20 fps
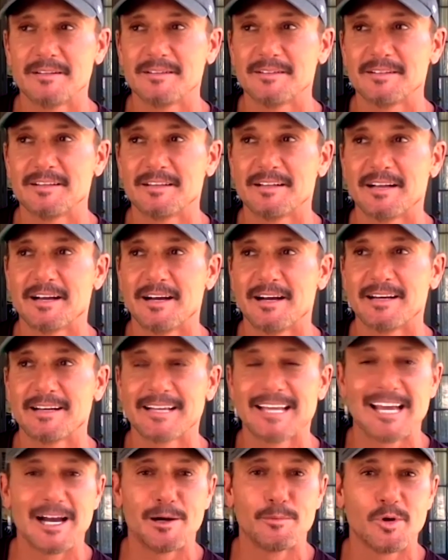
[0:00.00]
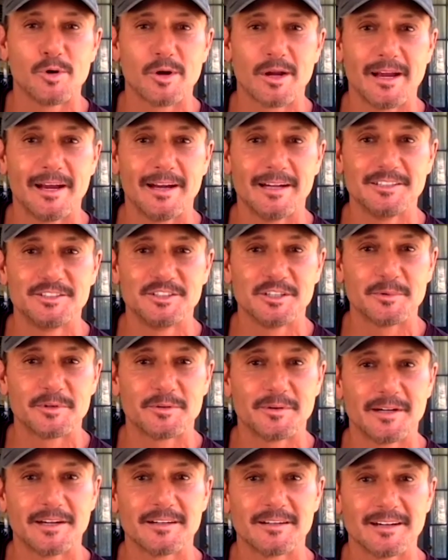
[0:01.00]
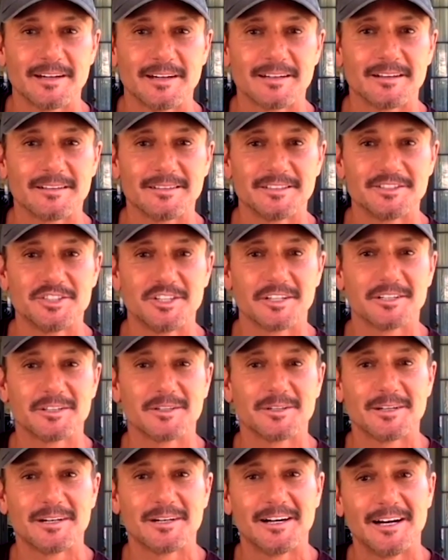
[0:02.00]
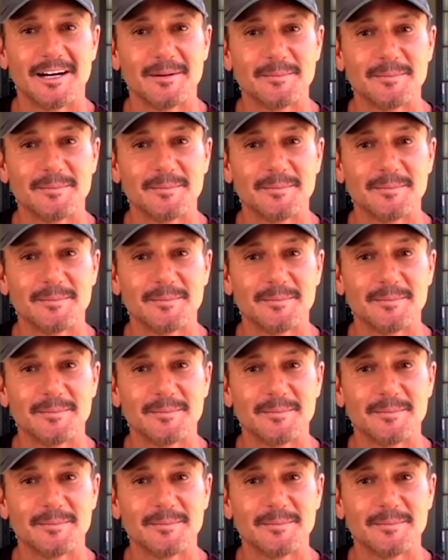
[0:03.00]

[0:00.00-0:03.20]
a guy in a cowboy hat jumping around like a chicken on a hot